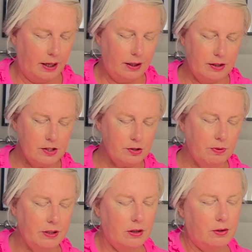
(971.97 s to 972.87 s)
And this
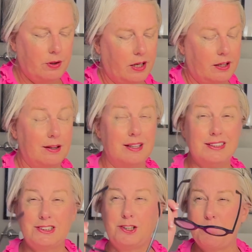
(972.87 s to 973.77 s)
one, okay,
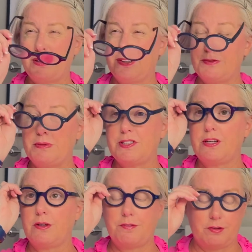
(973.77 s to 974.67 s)
let's talk about this
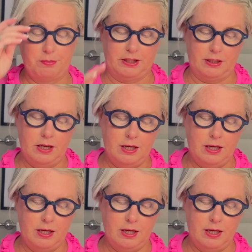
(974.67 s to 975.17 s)
mascara for a minute.